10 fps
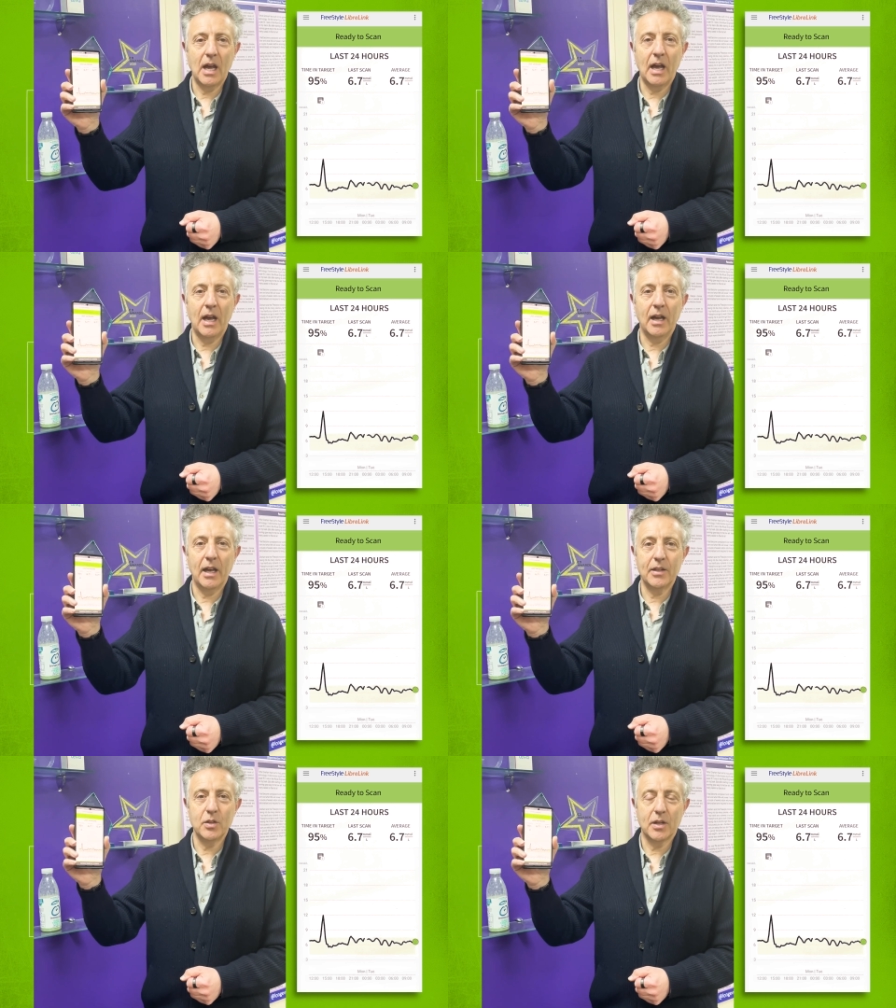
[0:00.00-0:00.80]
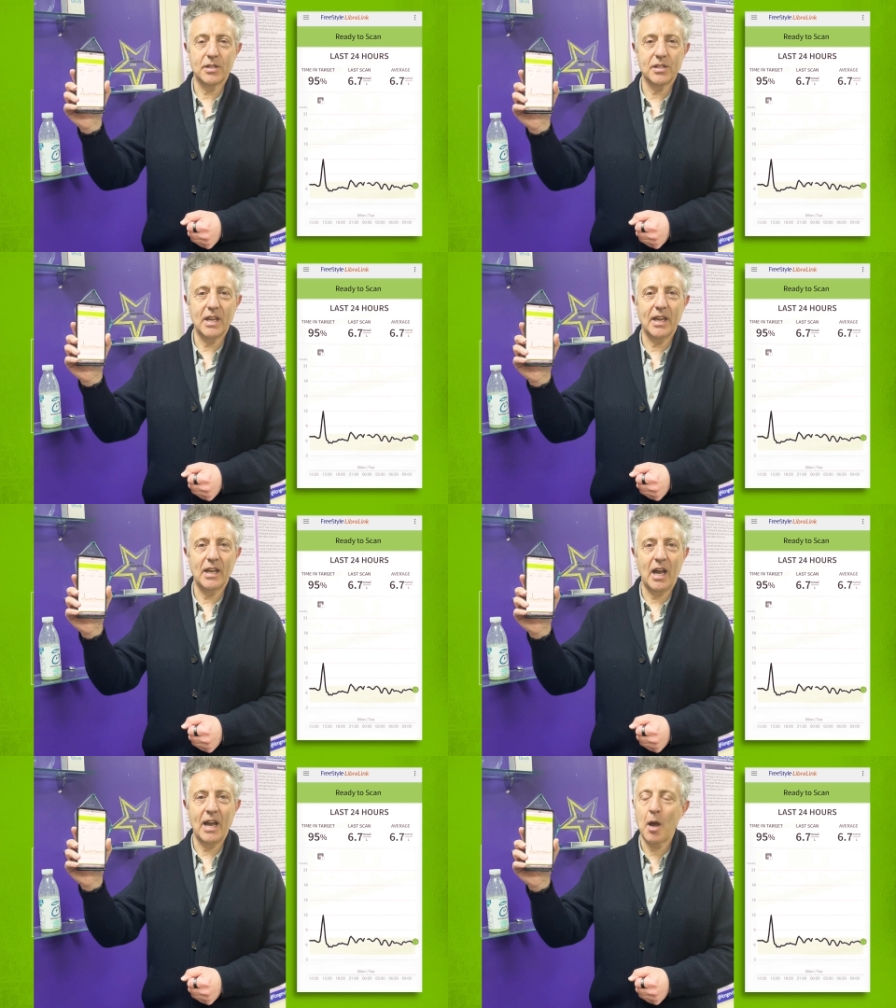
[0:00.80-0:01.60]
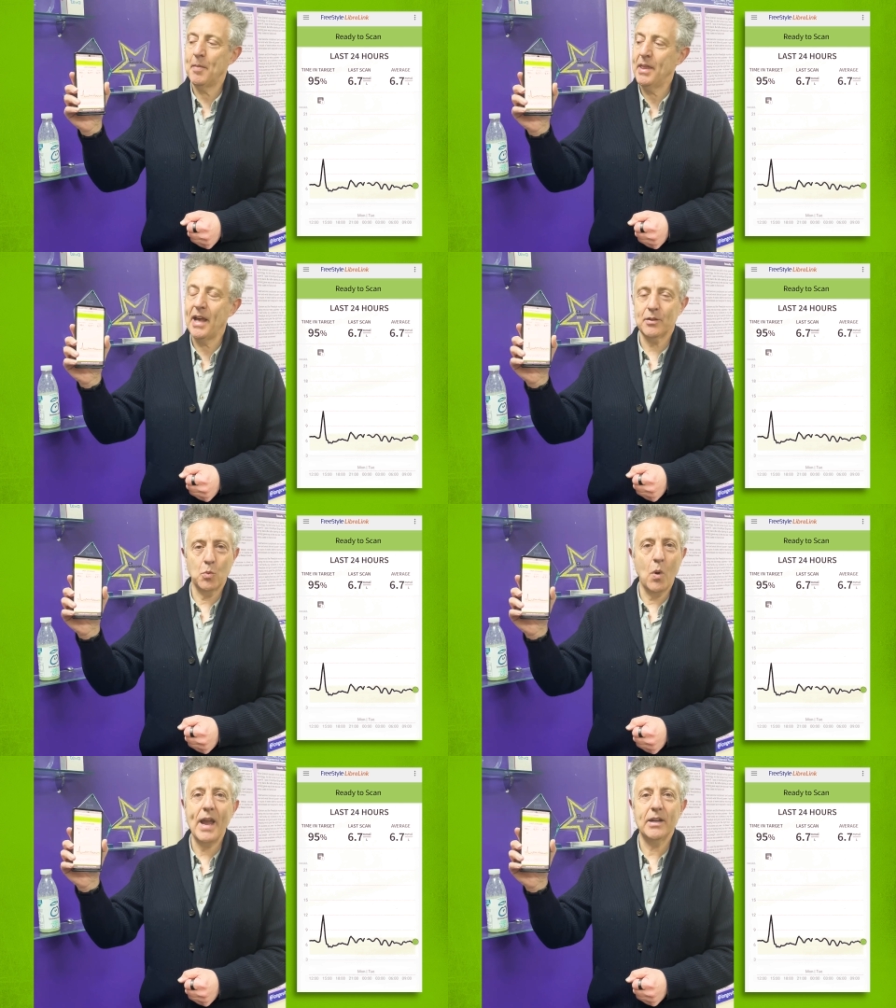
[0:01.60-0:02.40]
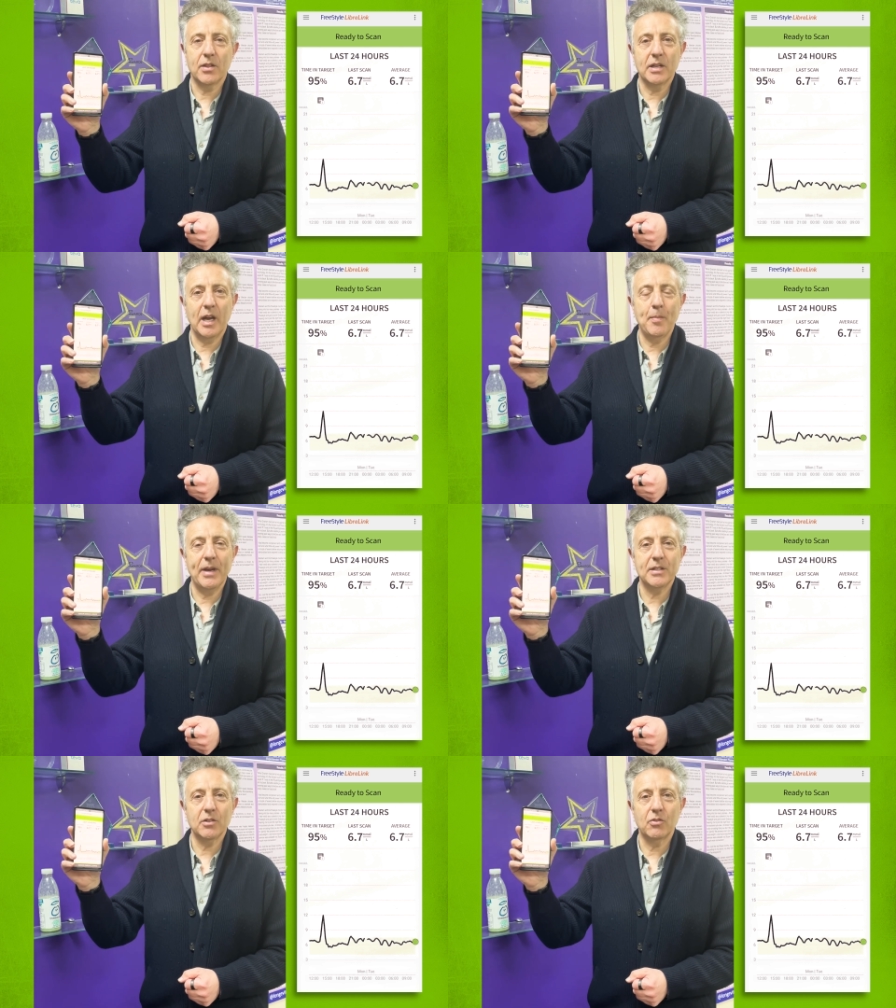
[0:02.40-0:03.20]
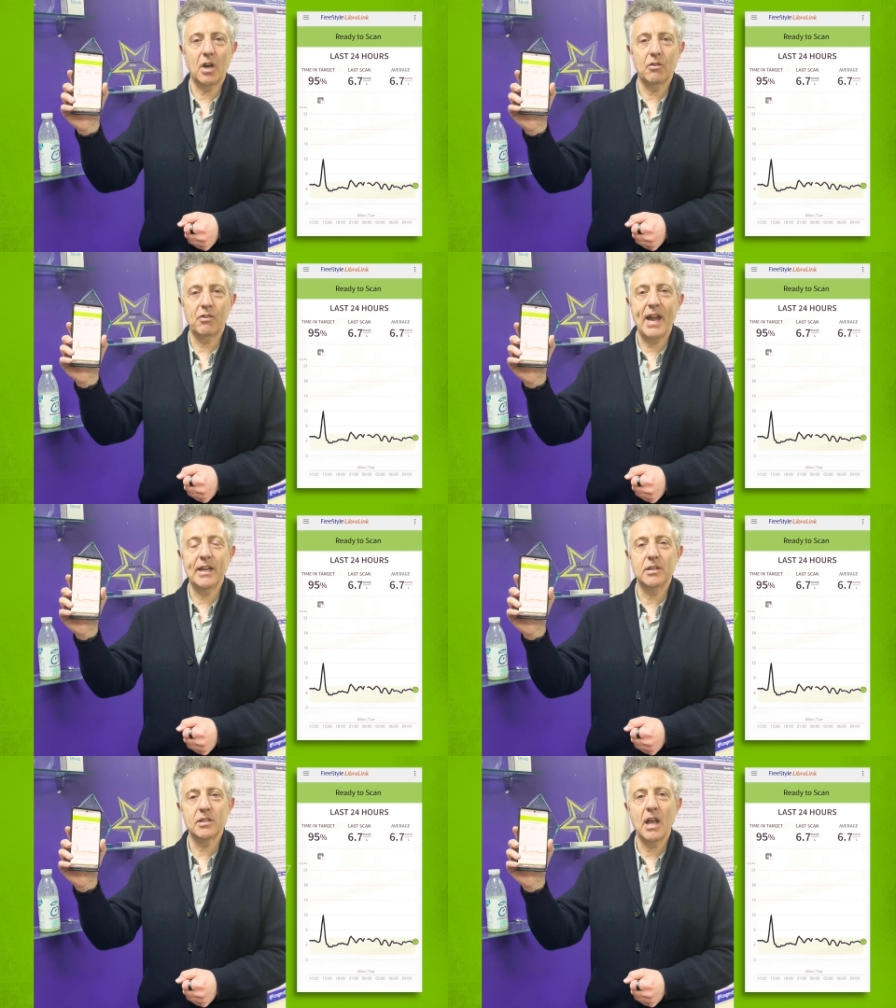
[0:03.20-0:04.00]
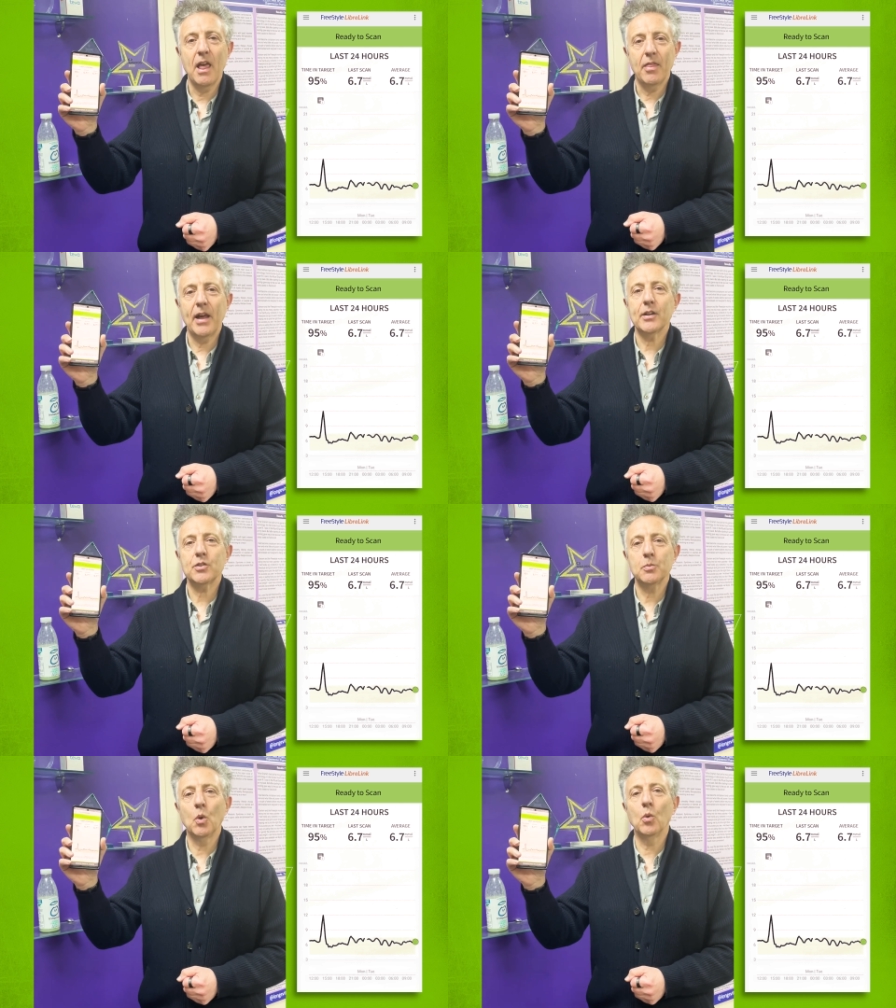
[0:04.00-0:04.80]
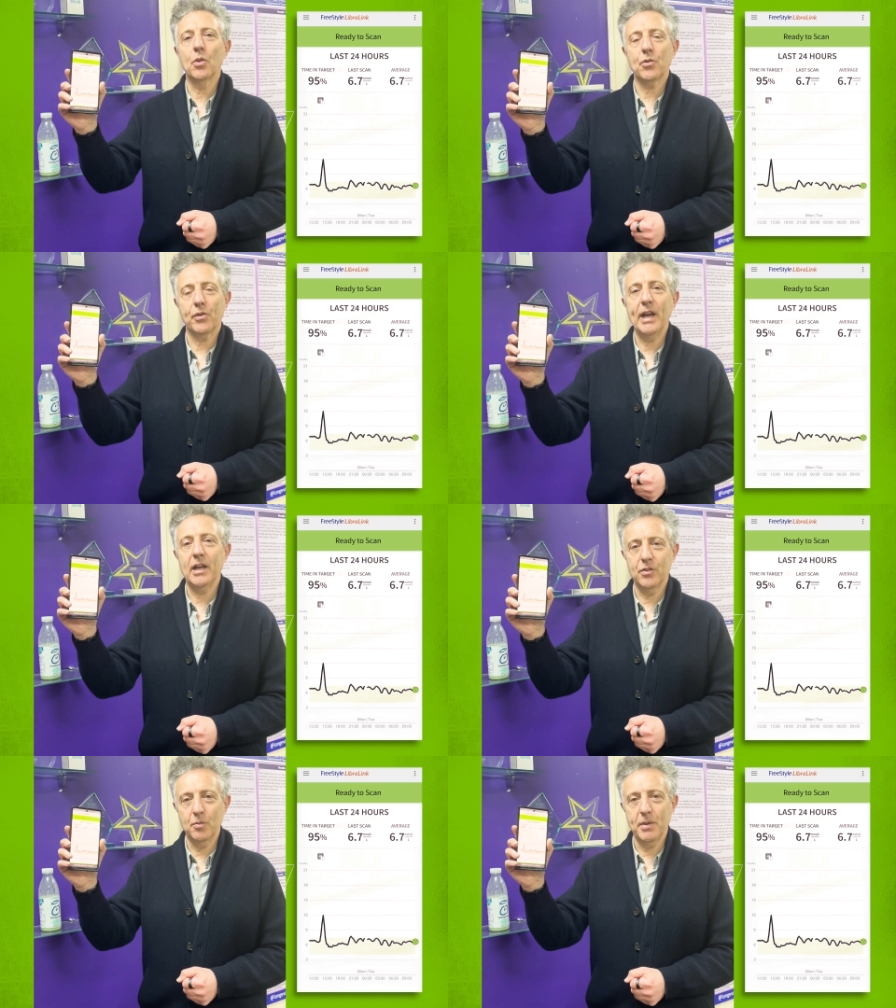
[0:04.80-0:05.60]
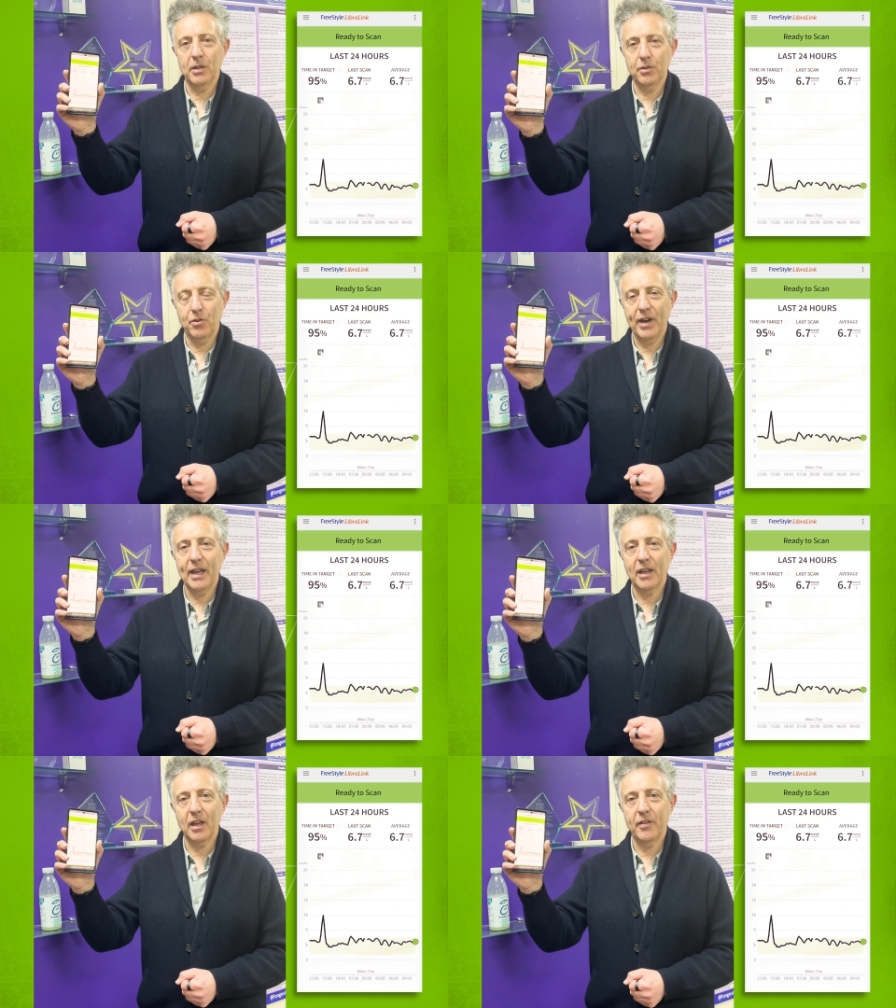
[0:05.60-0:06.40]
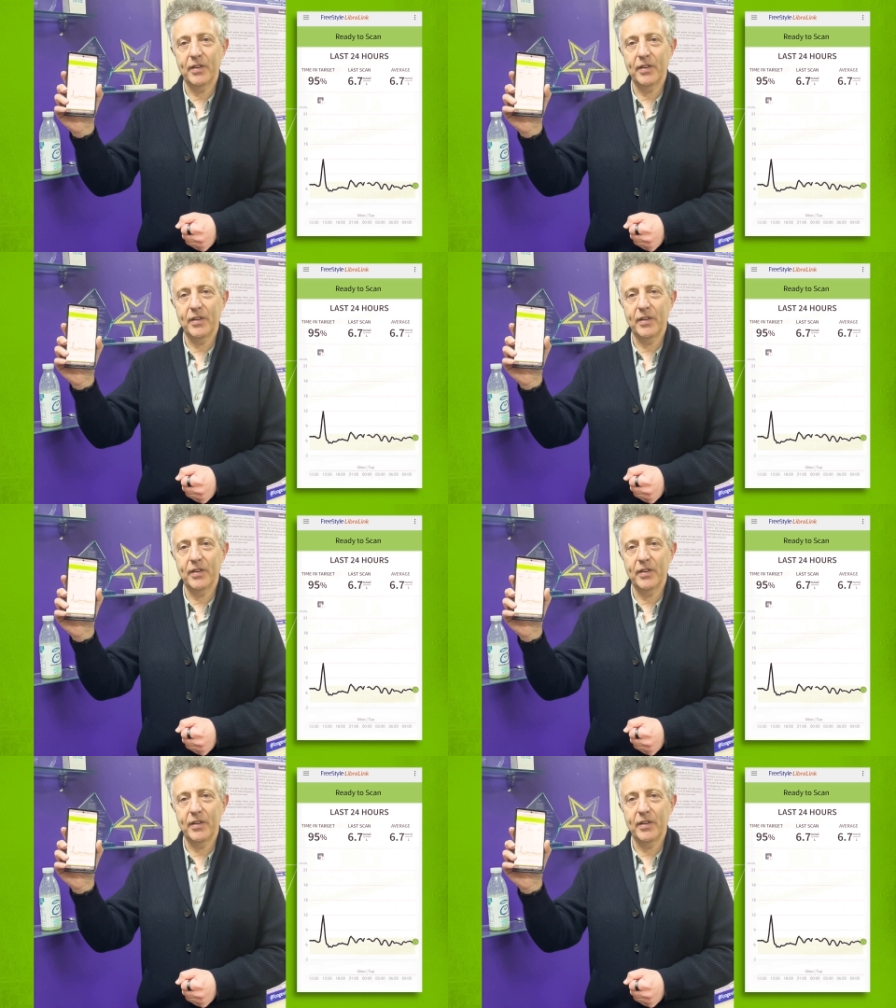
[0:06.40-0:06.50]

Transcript: as you can see. I mean, that's way into the diabetic range. That small 300ml drink